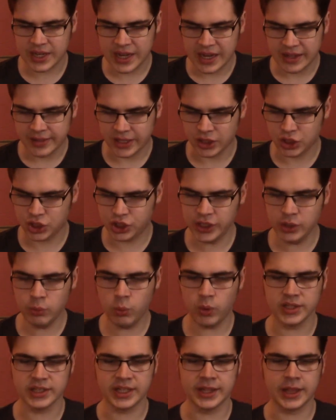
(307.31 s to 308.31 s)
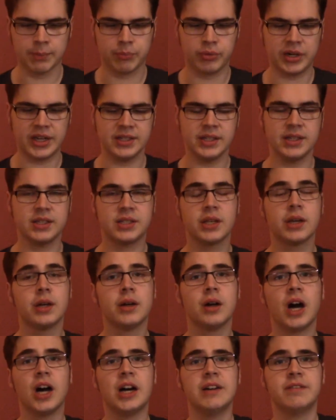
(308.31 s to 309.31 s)
that she was in the presence
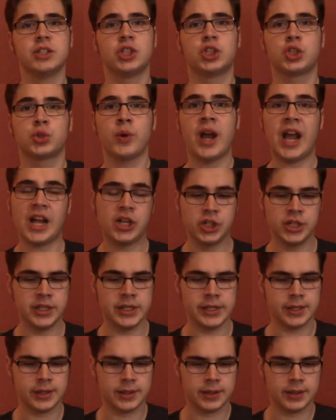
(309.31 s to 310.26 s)
of a tragedy.